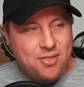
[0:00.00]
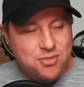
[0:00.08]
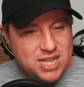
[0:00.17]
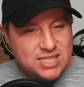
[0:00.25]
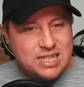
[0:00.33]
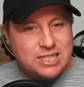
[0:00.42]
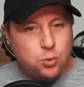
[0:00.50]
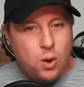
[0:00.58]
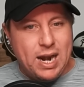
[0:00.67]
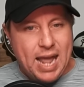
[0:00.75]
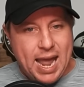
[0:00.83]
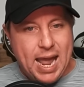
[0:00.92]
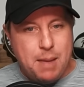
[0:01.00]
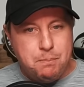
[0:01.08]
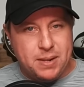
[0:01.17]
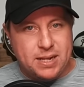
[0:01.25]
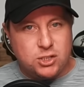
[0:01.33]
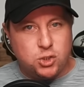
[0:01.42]
This is what
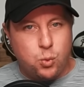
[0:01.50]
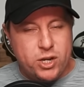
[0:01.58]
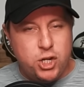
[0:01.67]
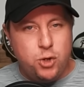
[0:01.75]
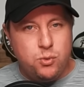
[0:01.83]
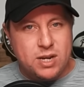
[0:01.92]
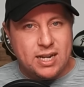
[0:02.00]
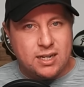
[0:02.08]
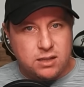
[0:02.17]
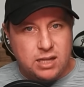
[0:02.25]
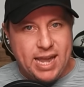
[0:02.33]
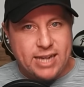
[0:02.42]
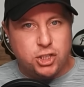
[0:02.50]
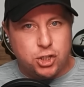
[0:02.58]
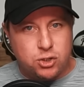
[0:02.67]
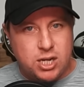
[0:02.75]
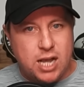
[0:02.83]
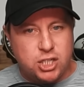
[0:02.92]
happens when you neglect
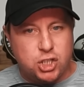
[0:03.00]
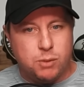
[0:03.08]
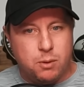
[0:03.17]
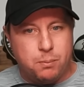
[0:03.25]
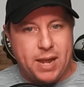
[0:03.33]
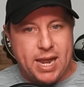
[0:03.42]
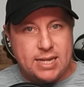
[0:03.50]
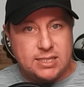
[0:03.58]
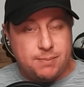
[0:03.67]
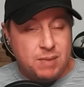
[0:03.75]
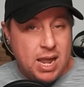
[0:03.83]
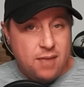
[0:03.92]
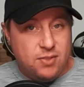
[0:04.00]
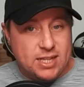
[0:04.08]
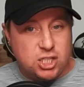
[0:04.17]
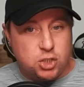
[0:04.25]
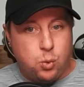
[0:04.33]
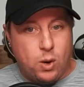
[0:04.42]
your customer base.
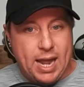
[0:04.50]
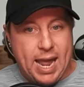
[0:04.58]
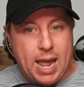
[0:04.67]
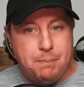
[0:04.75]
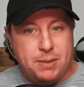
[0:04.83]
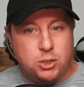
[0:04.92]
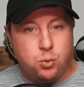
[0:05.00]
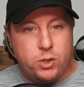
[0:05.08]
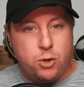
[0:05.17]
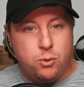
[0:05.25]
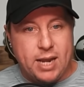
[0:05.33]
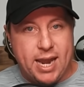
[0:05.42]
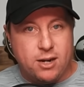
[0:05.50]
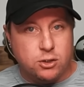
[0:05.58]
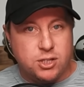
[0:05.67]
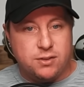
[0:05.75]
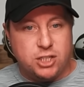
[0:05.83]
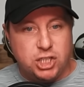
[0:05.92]
This is what happens when you
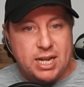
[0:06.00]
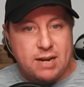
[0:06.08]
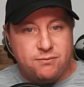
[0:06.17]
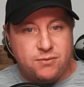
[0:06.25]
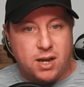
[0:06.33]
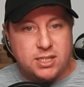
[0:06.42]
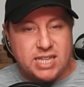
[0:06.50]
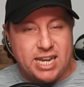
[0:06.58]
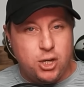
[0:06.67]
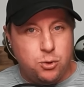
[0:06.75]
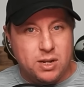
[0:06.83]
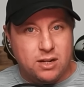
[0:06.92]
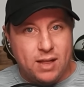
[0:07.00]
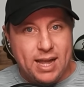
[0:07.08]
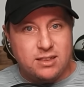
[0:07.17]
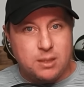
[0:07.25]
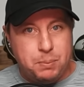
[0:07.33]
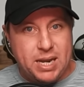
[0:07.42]
cater to the shit fucks and you
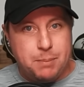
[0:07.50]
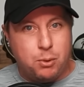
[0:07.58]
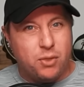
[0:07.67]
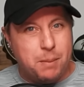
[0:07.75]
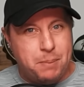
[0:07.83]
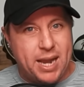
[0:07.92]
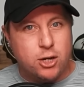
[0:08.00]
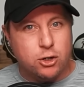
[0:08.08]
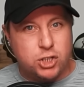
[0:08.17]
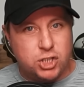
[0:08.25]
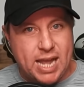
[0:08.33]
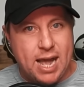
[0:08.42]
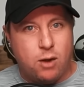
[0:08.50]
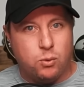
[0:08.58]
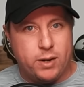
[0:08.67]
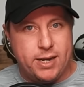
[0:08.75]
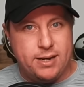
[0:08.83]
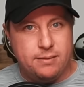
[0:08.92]
neglect the people that pay your
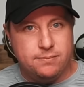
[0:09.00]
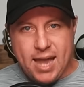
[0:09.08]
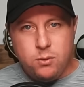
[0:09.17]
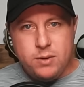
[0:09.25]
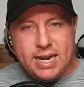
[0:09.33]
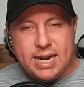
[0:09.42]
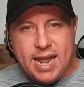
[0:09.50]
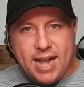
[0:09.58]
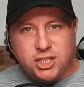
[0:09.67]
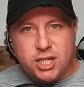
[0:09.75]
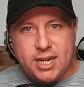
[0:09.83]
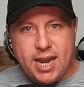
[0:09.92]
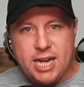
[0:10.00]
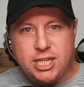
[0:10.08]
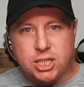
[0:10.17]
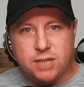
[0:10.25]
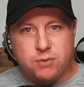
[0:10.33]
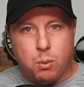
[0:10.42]
salary. I don't need an
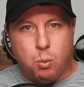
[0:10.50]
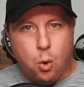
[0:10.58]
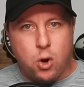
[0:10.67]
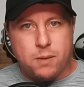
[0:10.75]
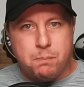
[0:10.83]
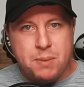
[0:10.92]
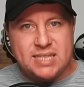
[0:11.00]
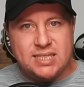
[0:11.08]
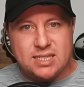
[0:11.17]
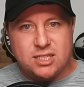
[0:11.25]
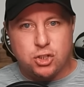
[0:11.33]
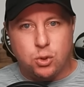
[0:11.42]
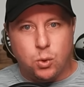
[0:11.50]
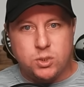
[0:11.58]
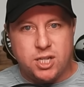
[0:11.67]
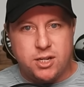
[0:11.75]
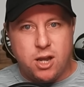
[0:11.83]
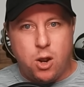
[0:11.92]
education from Wharton Business School
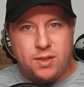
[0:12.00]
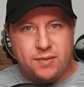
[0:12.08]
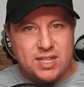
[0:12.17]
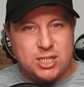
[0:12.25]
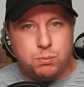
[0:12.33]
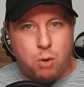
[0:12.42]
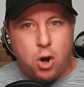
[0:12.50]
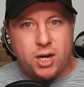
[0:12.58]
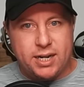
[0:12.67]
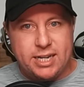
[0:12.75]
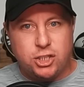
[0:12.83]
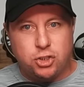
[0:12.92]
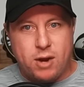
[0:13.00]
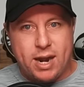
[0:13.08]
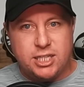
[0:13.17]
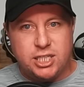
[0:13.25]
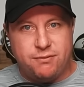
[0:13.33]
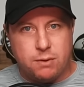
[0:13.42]
to know that this marketing
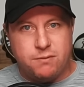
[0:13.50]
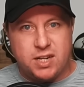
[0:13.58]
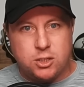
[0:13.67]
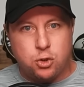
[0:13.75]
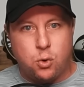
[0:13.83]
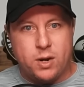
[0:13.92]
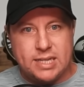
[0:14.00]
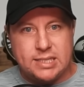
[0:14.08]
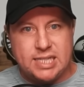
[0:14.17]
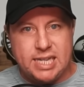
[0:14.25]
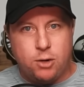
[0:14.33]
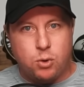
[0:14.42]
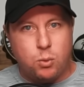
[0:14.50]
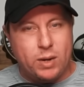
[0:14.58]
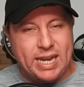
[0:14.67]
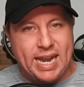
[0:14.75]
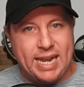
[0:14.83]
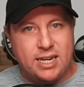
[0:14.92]
strategy from Victoria's Secret
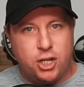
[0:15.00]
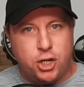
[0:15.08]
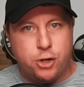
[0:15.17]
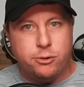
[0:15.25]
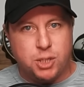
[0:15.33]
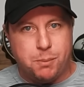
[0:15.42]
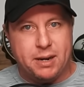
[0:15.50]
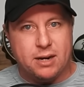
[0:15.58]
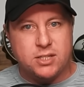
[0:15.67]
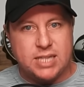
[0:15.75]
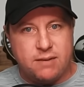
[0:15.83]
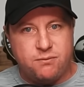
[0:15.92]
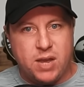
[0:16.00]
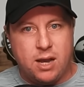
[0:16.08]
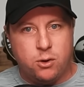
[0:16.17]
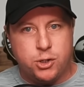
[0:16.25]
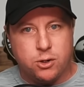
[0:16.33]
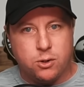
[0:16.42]
would end in huge embarrassing
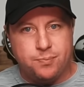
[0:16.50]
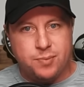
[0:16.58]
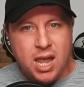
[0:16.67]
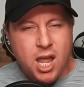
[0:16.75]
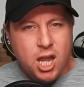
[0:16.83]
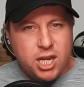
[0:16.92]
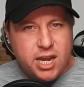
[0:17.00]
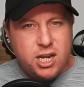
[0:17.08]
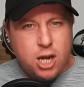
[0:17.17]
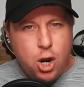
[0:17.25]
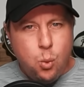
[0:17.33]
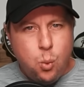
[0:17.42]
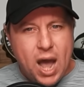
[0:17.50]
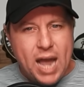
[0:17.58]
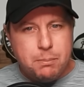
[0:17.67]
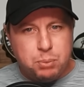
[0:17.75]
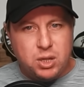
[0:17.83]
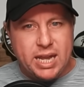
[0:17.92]
failure. You know
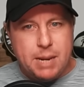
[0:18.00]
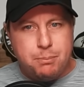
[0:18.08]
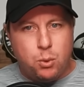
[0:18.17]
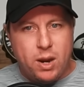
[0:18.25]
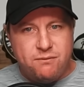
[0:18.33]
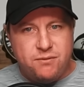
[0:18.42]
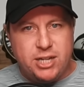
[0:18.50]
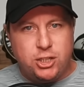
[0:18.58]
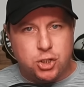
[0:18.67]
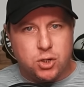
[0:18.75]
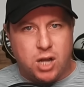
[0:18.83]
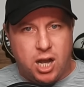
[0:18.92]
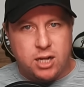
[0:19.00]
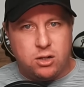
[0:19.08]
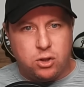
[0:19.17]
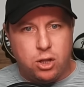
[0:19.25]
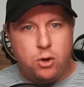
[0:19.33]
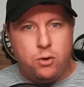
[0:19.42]
why Playboy featured
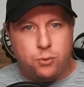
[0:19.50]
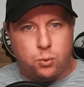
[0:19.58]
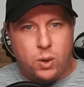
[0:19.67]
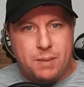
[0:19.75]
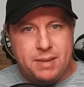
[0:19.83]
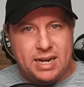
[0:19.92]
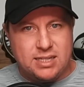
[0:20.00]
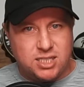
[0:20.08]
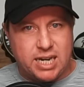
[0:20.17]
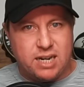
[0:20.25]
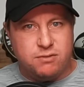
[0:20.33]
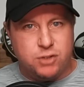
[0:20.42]
unclothed women instead